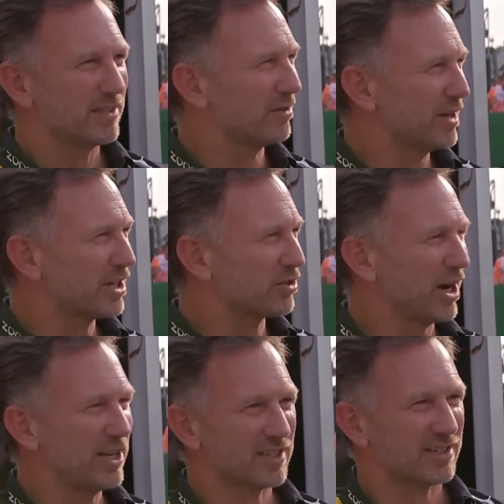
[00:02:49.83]
So next
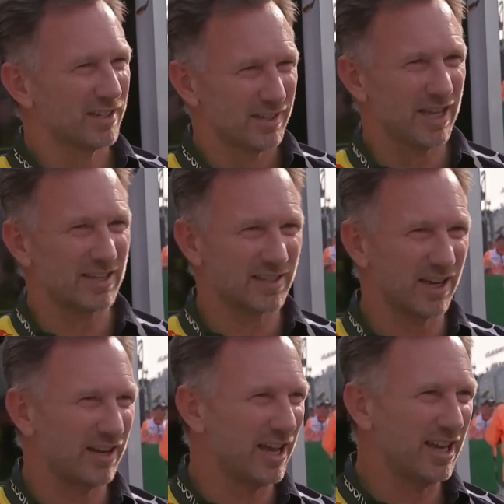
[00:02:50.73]
race, next
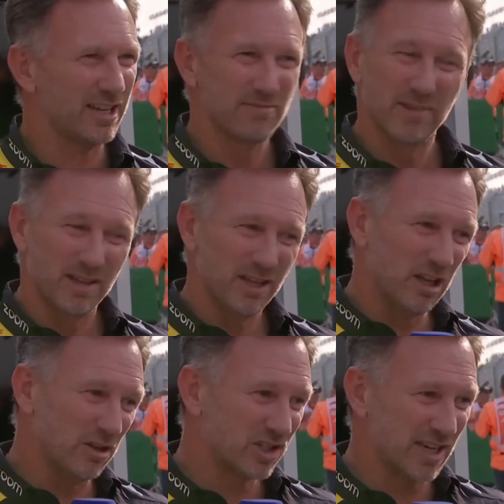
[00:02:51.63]
Sunday,
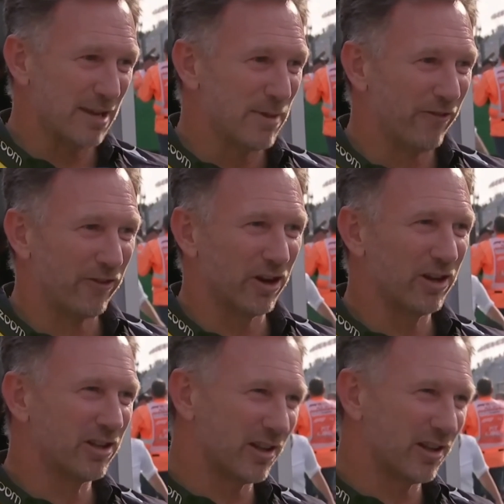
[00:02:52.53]
you know, same effort.